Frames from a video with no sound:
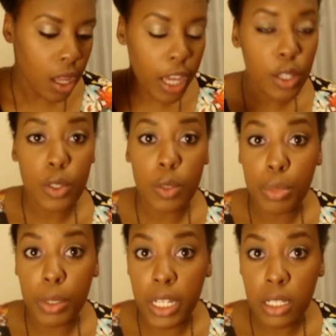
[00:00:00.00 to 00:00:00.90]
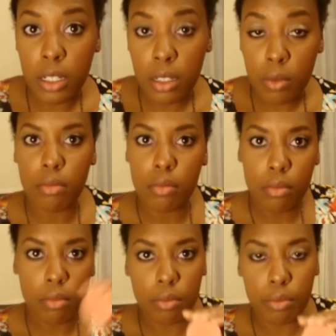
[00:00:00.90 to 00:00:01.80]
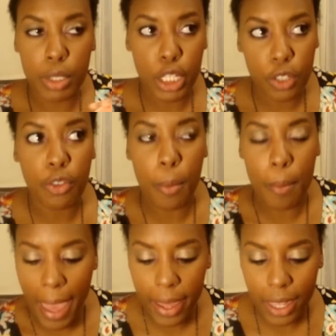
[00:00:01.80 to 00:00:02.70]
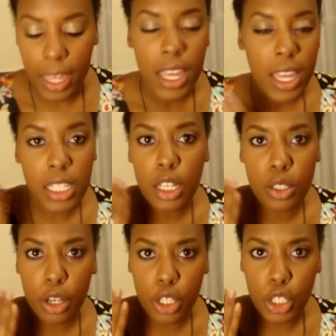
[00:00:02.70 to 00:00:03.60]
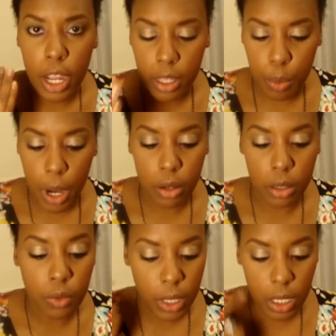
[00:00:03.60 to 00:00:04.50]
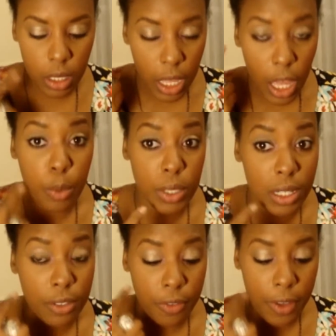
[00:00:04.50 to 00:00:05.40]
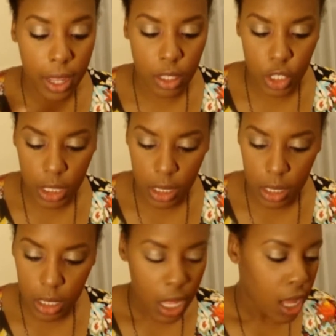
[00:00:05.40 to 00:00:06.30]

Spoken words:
I used Blunt blush from MAC. It's like a dark chocolate brown. It really helps to define the cheeks.